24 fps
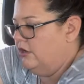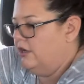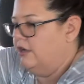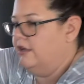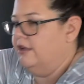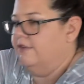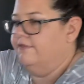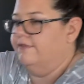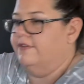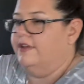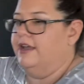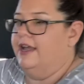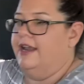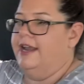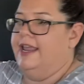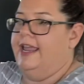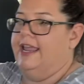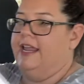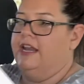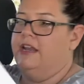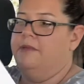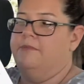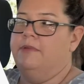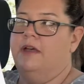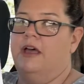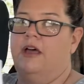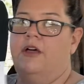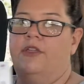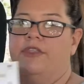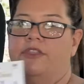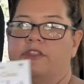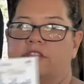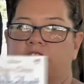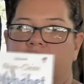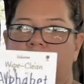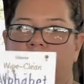We've got Annabelle,
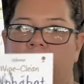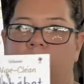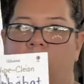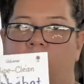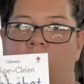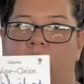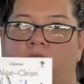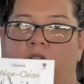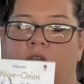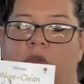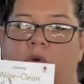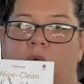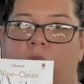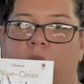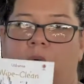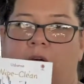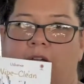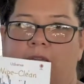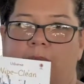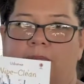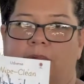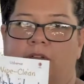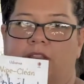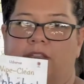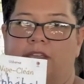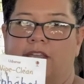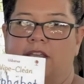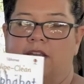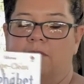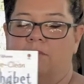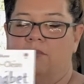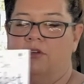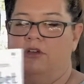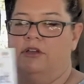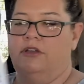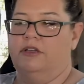the small wipe
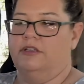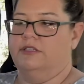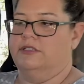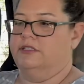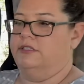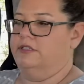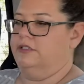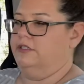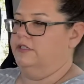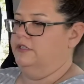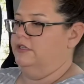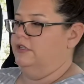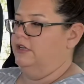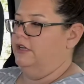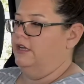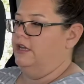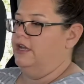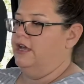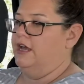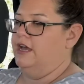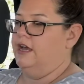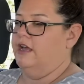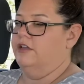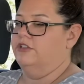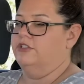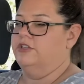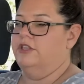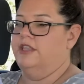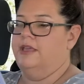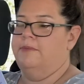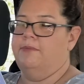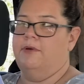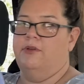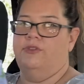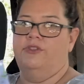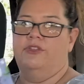clean books. So
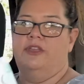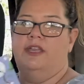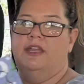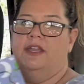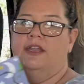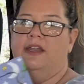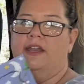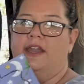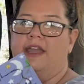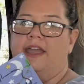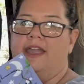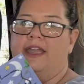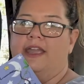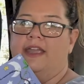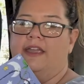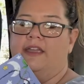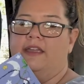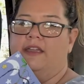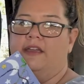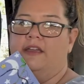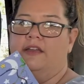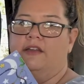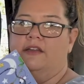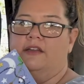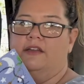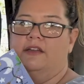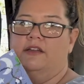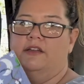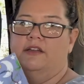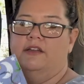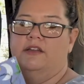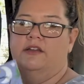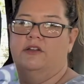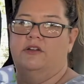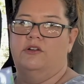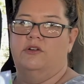they both get a
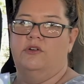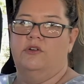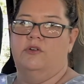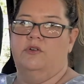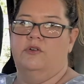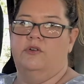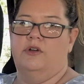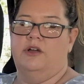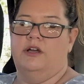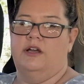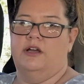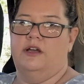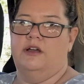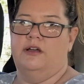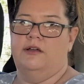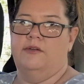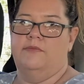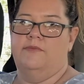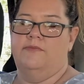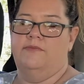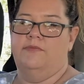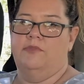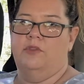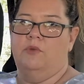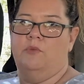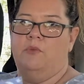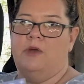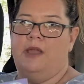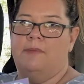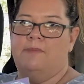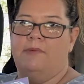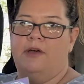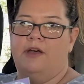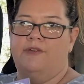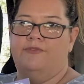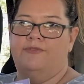
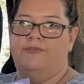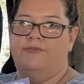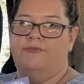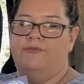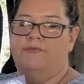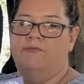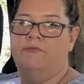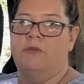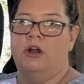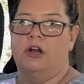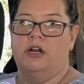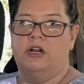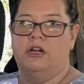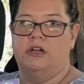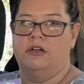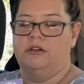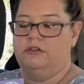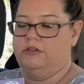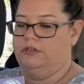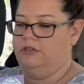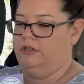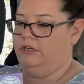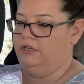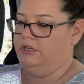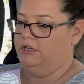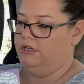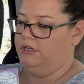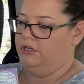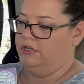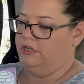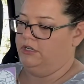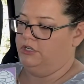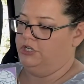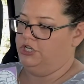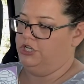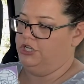wipe off marker
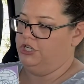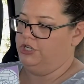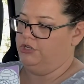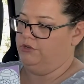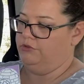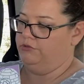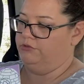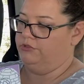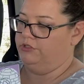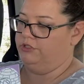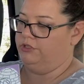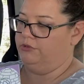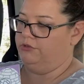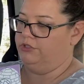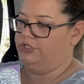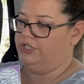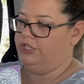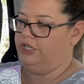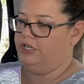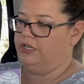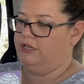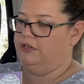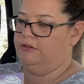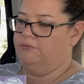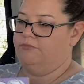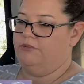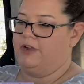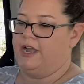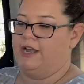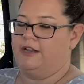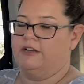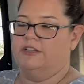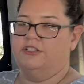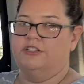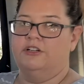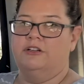to use so she can
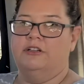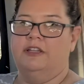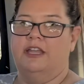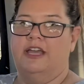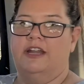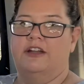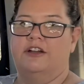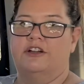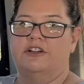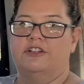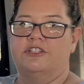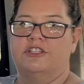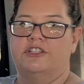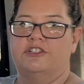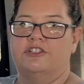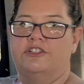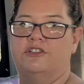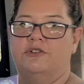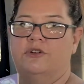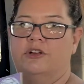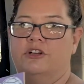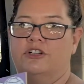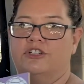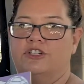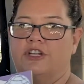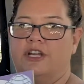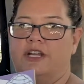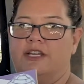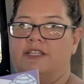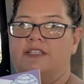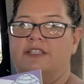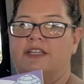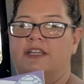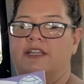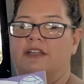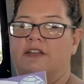practice her letters and do her
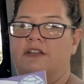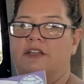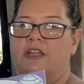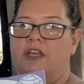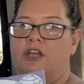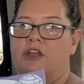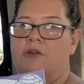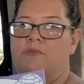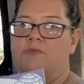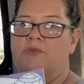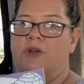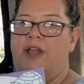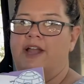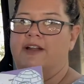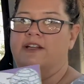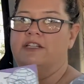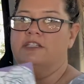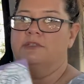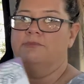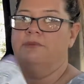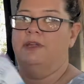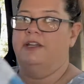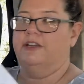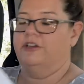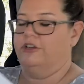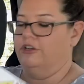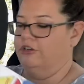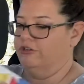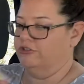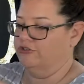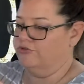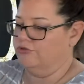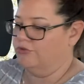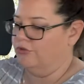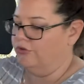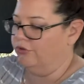tracing and practice pen
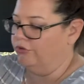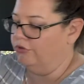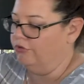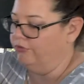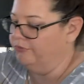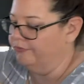control.